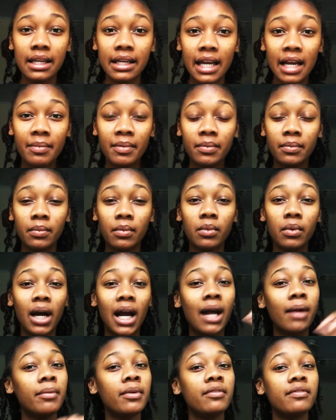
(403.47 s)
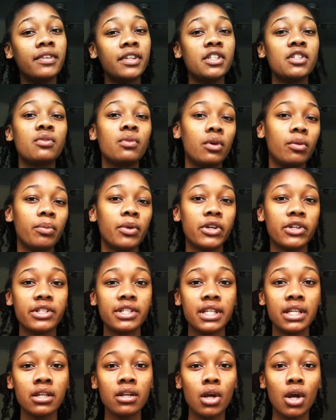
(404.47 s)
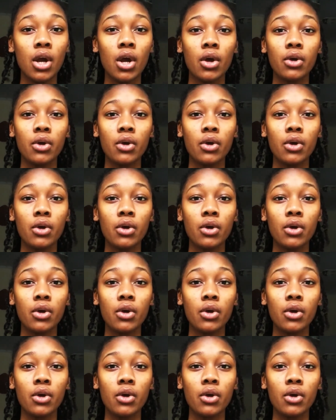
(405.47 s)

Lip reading: Like, I'm a visual person,